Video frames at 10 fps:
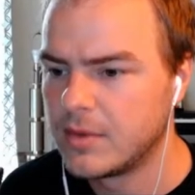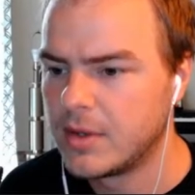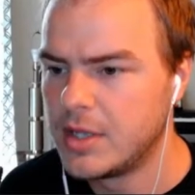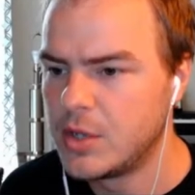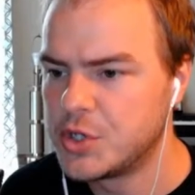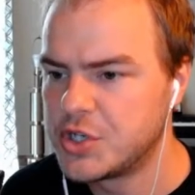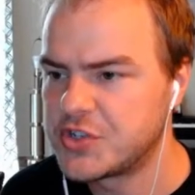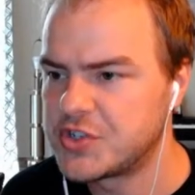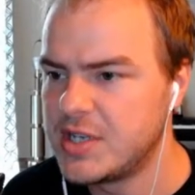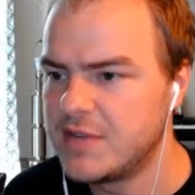You can
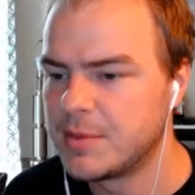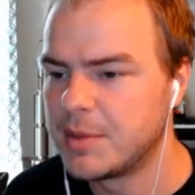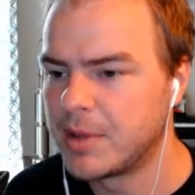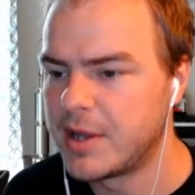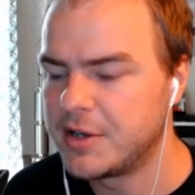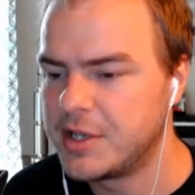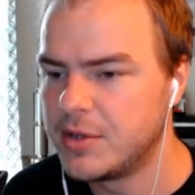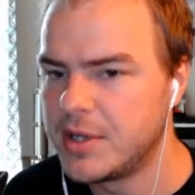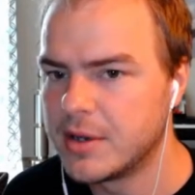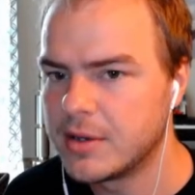just see from the player queue
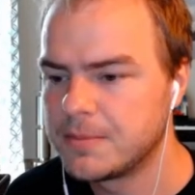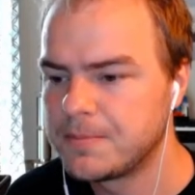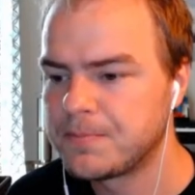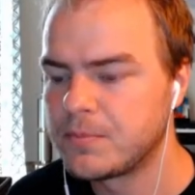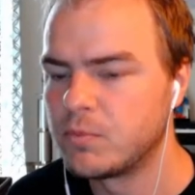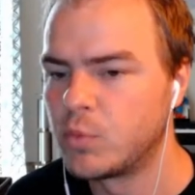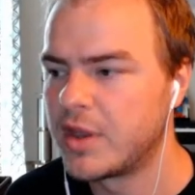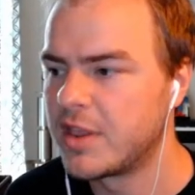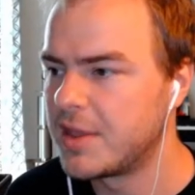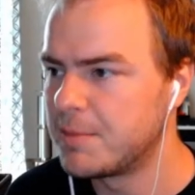here, one
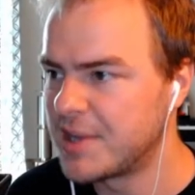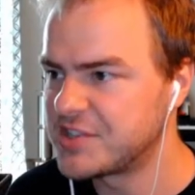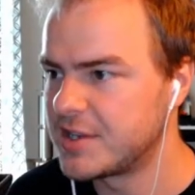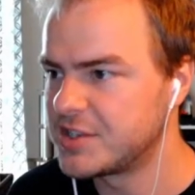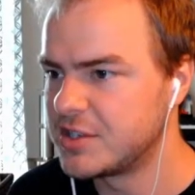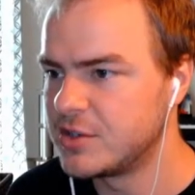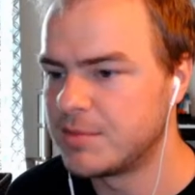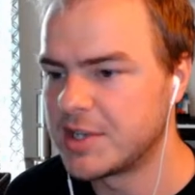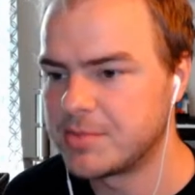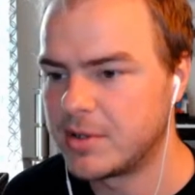of the best things to do in
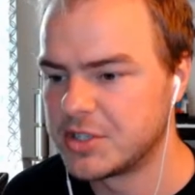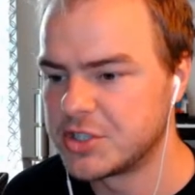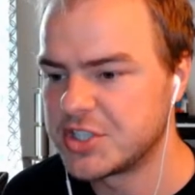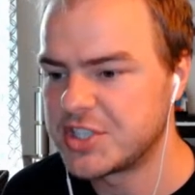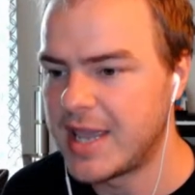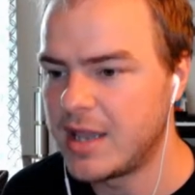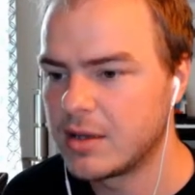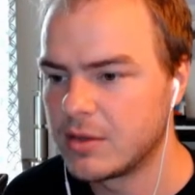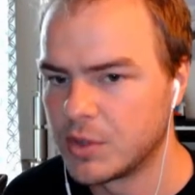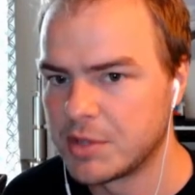best ball is just take
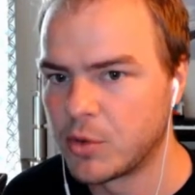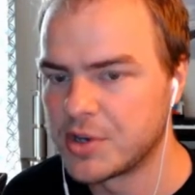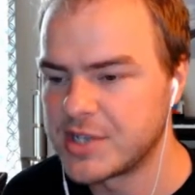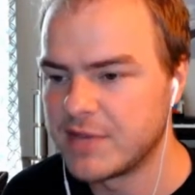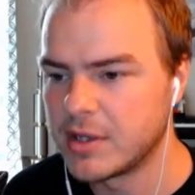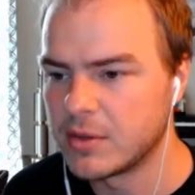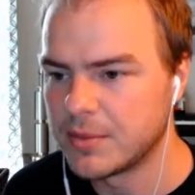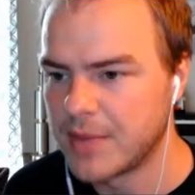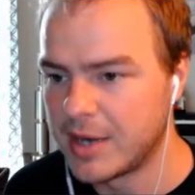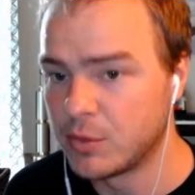what the board is giving you,
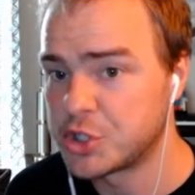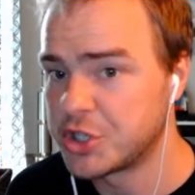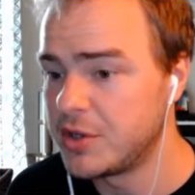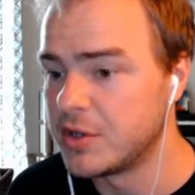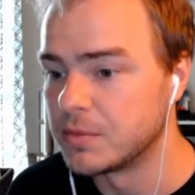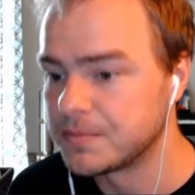and it will show you.